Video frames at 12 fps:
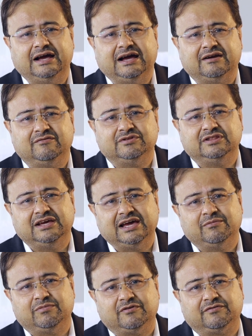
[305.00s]
and with the
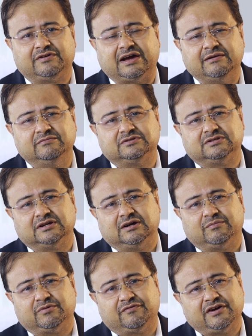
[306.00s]
help of Times
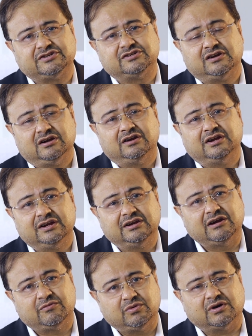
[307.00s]
Professional Learning
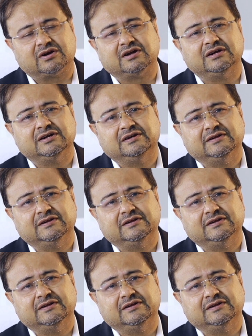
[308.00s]
Network,